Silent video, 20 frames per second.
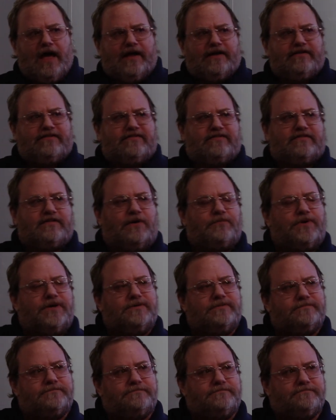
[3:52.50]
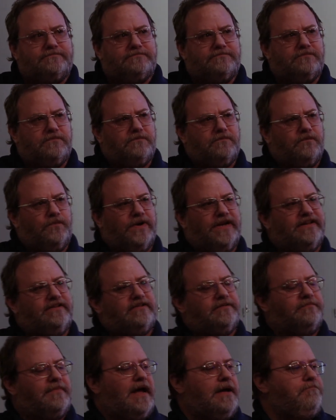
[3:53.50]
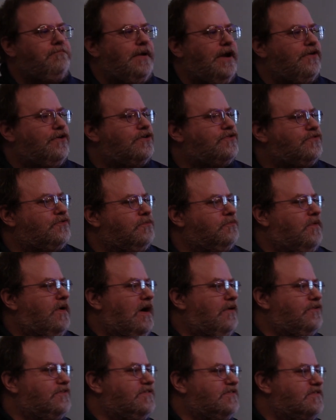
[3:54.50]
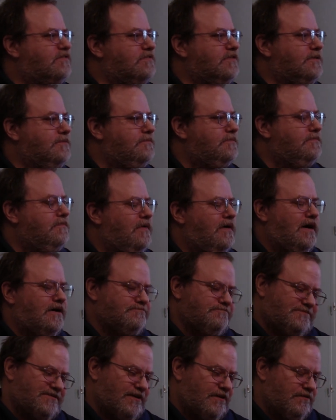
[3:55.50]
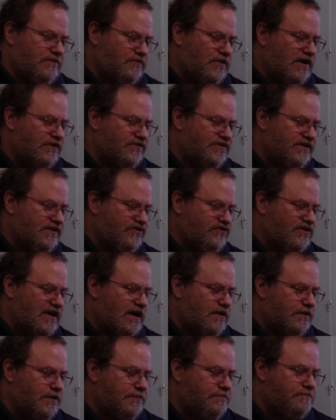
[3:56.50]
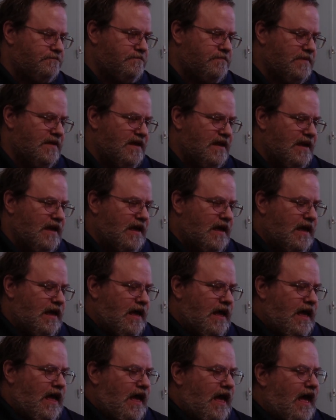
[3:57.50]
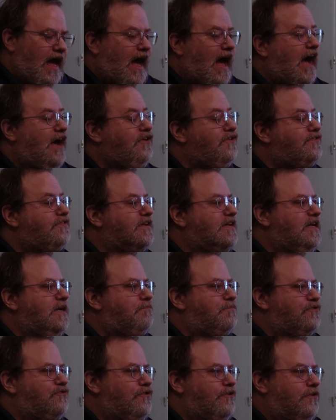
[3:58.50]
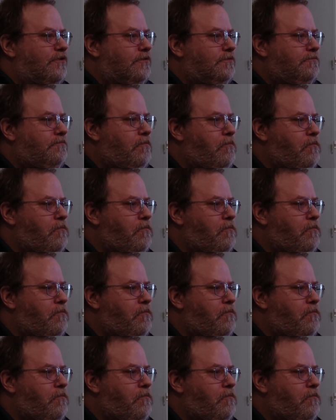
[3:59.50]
someone went into my barracks room while I was asleep. While I was in the shower. I used to keep a journal.